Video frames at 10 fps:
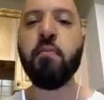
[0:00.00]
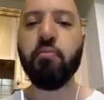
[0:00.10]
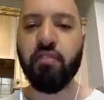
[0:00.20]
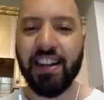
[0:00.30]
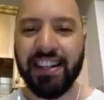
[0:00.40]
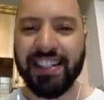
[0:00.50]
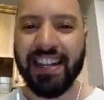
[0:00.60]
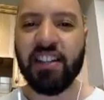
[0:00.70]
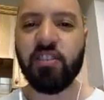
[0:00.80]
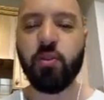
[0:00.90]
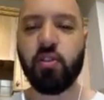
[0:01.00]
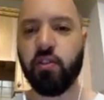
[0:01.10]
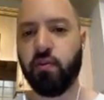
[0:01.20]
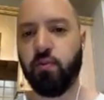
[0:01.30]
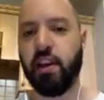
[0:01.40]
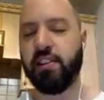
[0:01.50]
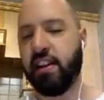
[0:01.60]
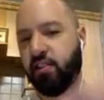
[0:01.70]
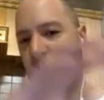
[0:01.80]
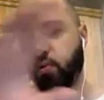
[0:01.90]
brings it into a software
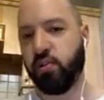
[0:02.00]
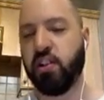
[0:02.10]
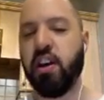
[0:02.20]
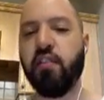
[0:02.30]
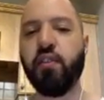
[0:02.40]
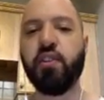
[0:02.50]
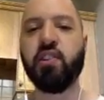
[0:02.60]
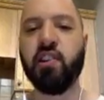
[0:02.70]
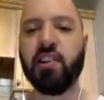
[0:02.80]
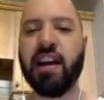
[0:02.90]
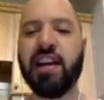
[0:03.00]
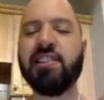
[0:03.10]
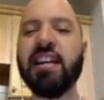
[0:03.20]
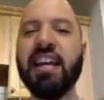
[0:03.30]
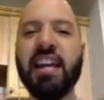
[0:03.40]
dashboard for you to look at.